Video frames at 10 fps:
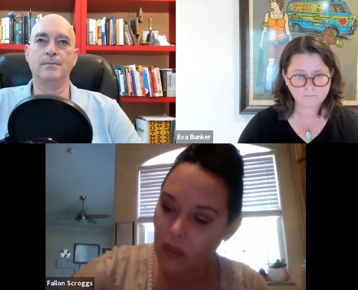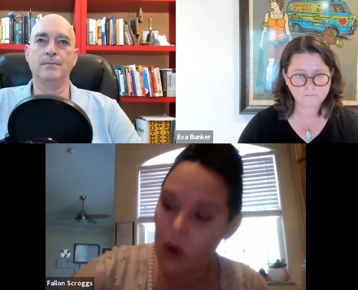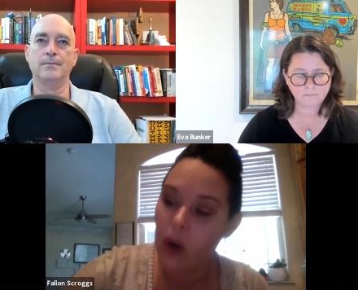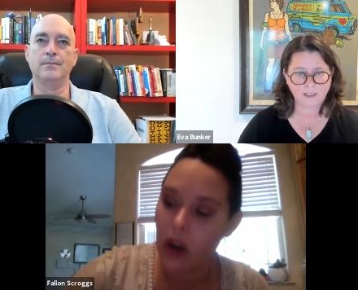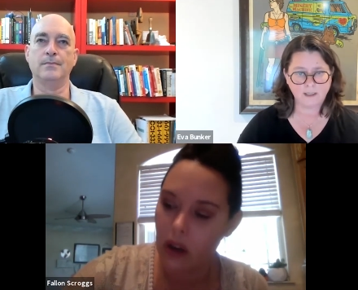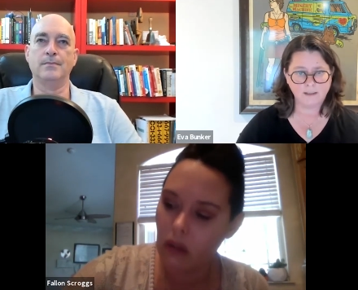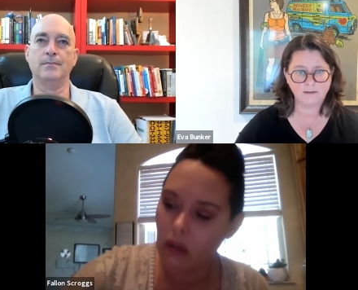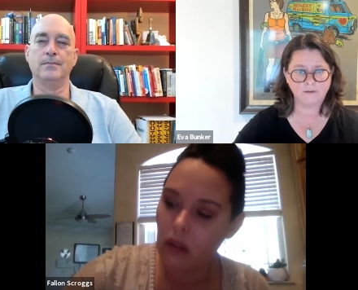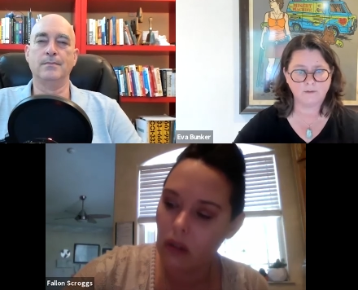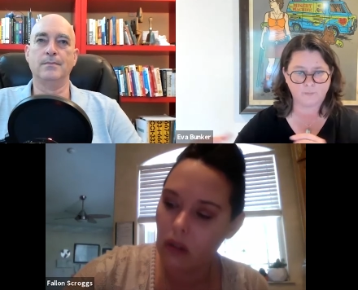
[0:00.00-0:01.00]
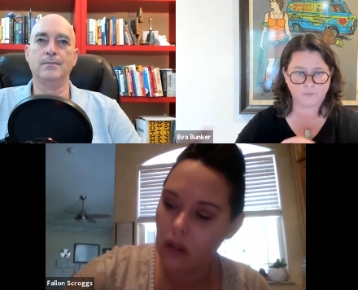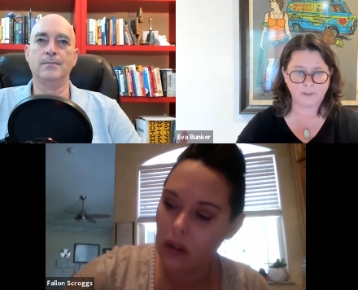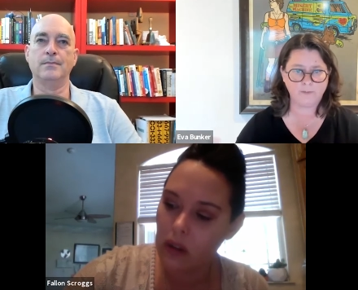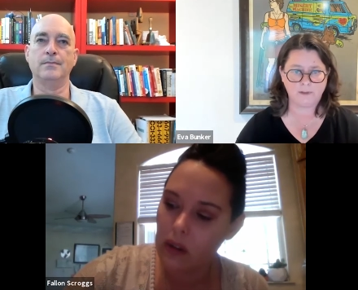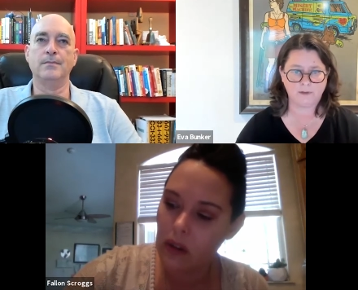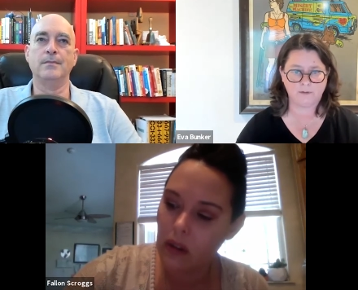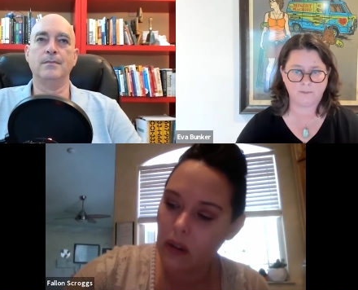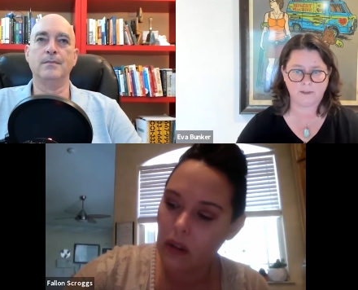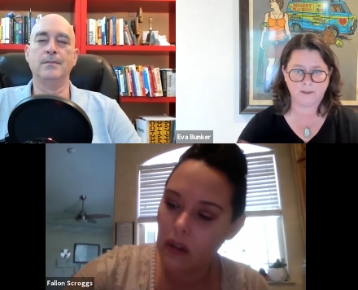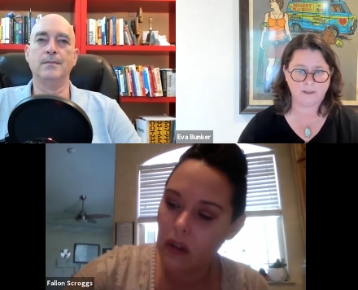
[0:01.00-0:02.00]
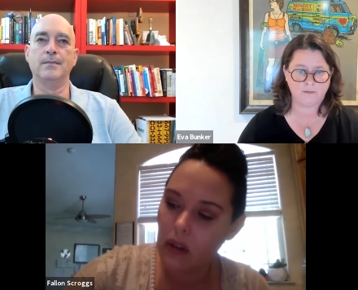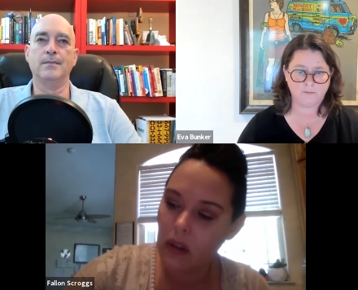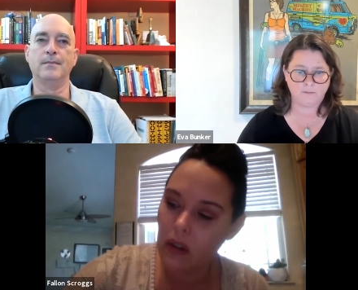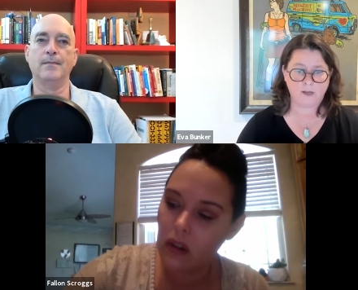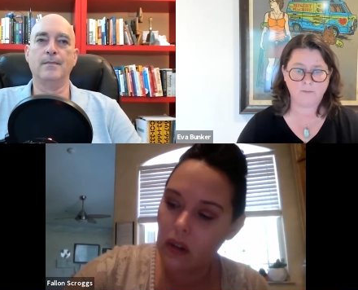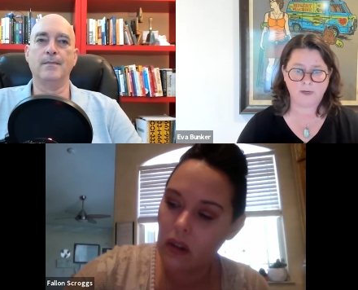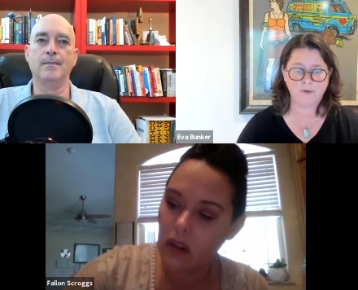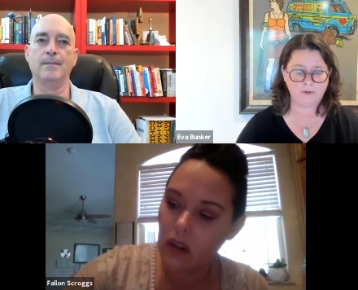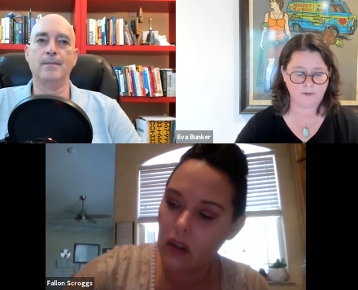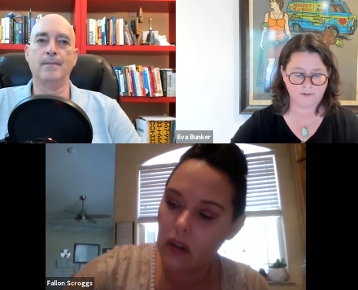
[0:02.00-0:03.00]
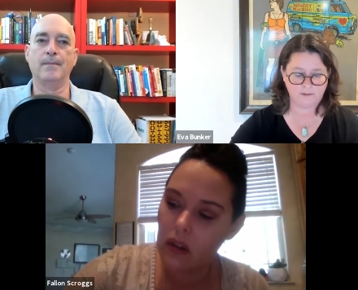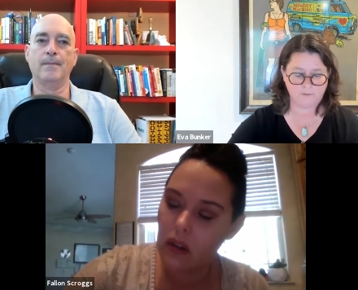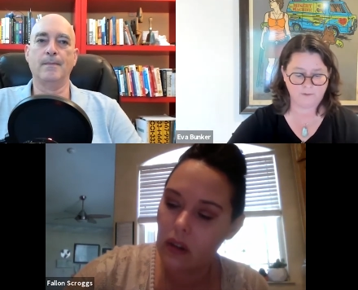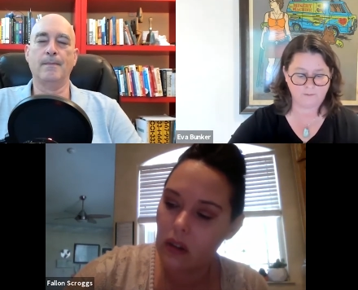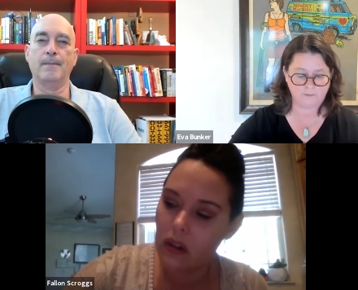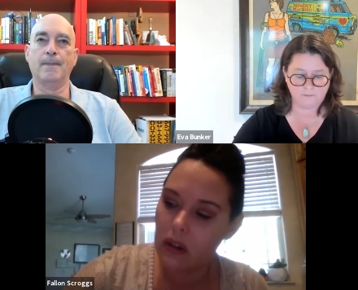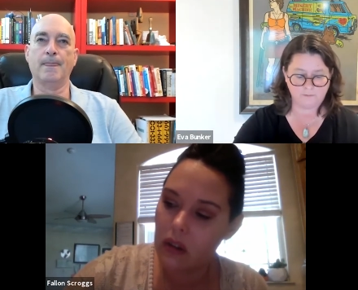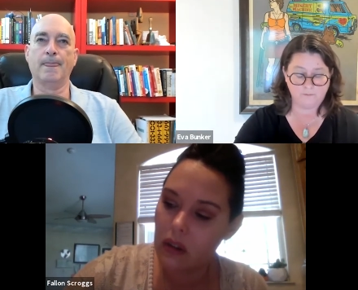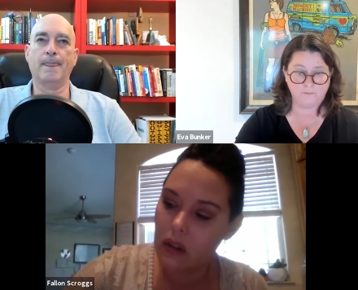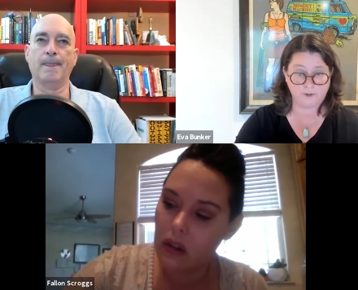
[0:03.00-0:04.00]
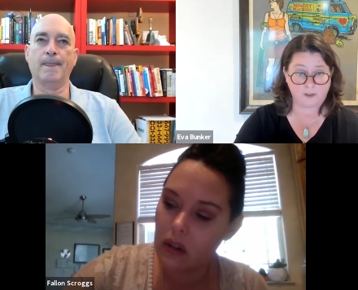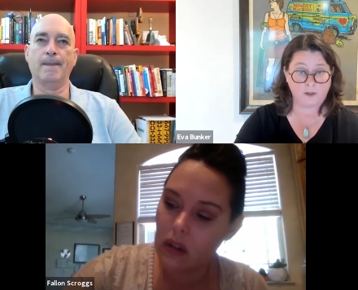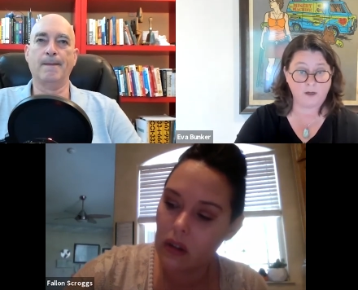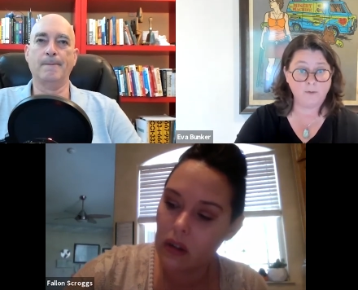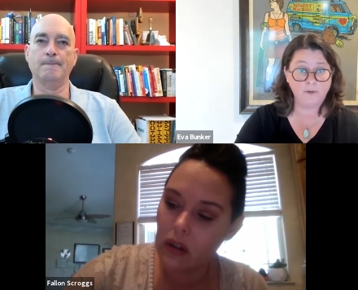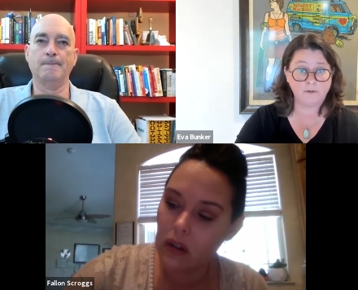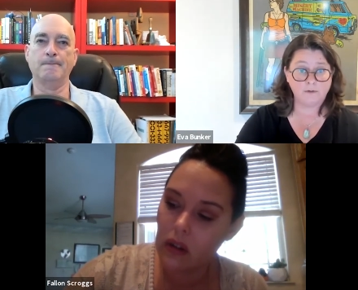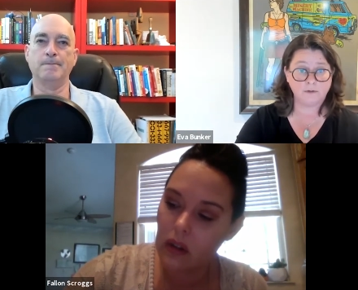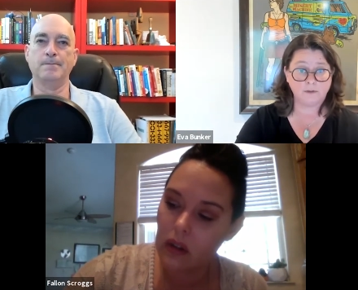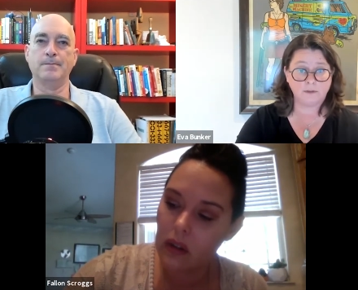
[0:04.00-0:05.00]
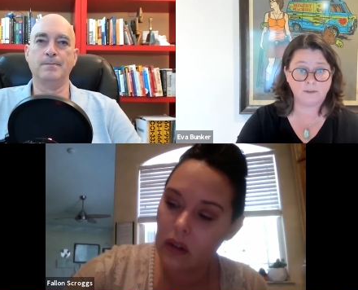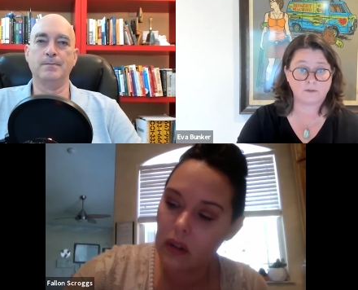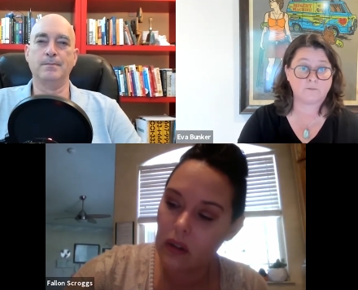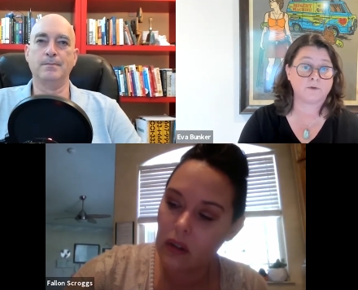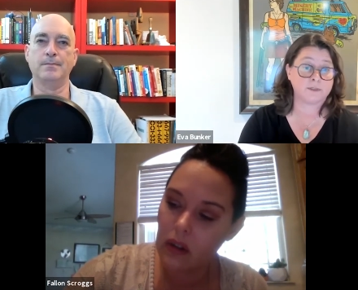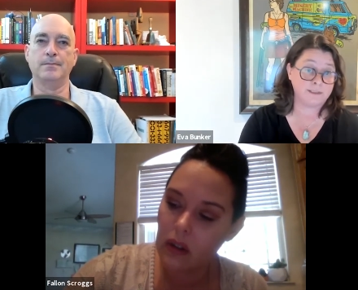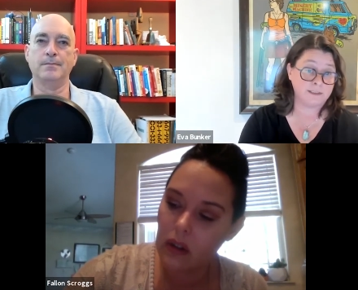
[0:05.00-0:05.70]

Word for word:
Speaker 1: Okay. And the premium, maybe the, the, the club gets first